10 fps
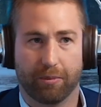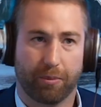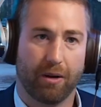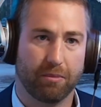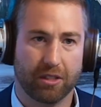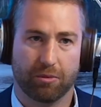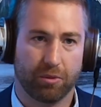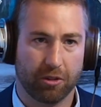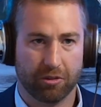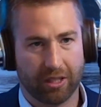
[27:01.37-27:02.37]
The problem is we
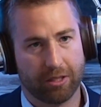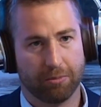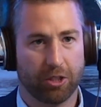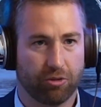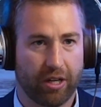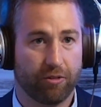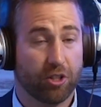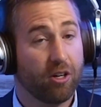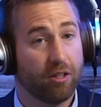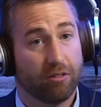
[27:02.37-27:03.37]
don't get as much rate of
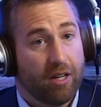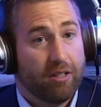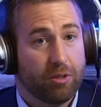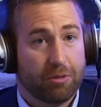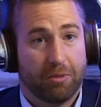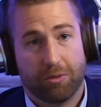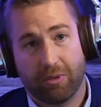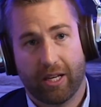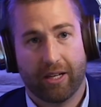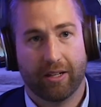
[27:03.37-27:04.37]
return, right? Which means we
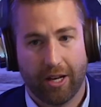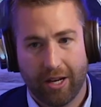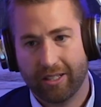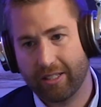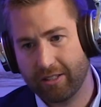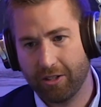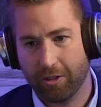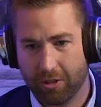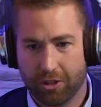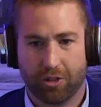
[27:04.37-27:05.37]
can't,
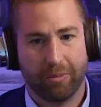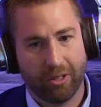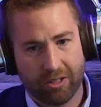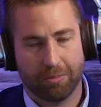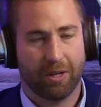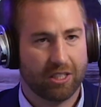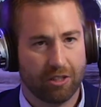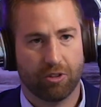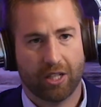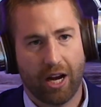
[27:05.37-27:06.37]
distribute as much
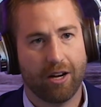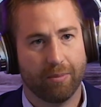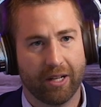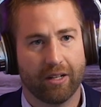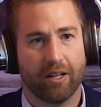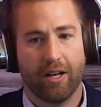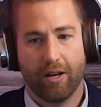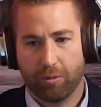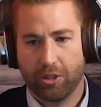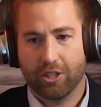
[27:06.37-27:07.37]
in retirement.
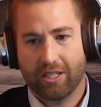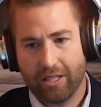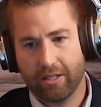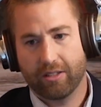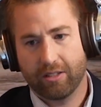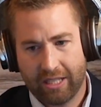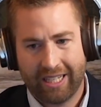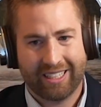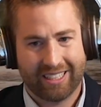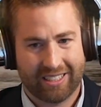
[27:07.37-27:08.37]
We just need to
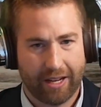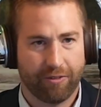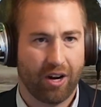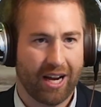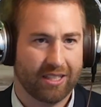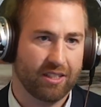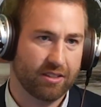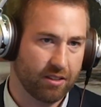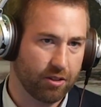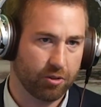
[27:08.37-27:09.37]
get into safer
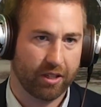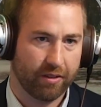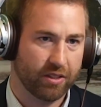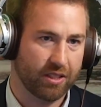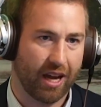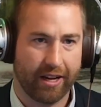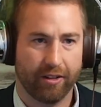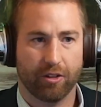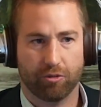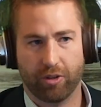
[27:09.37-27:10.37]
assets that don't give as high
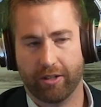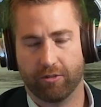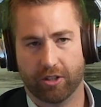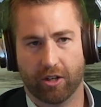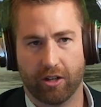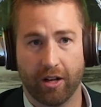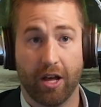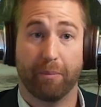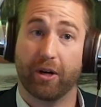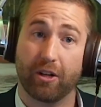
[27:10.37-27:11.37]
rate of return,
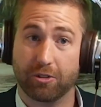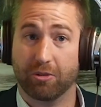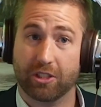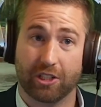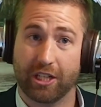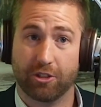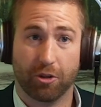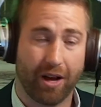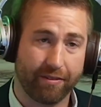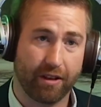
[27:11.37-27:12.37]
but also in exchange
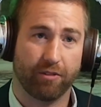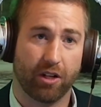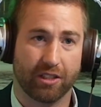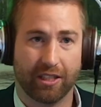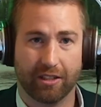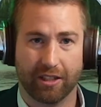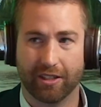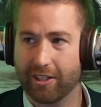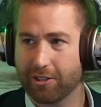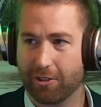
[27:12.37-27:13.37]
don't have that volatility.
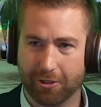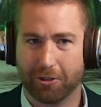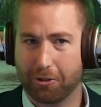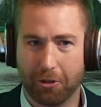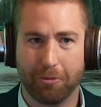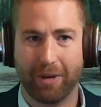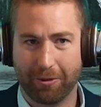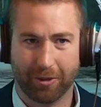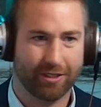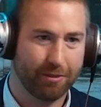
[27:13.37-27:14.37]
So those are two main
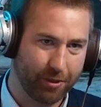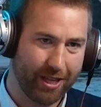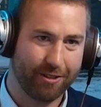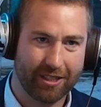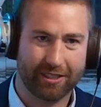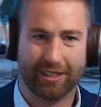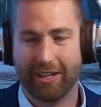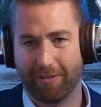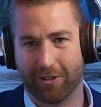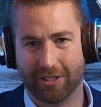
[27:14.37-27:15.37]
ones: plan risk
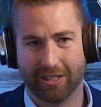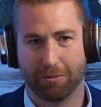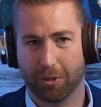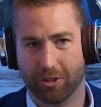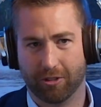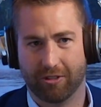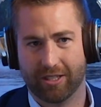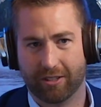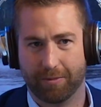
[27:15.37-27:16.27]
versus emotional risk.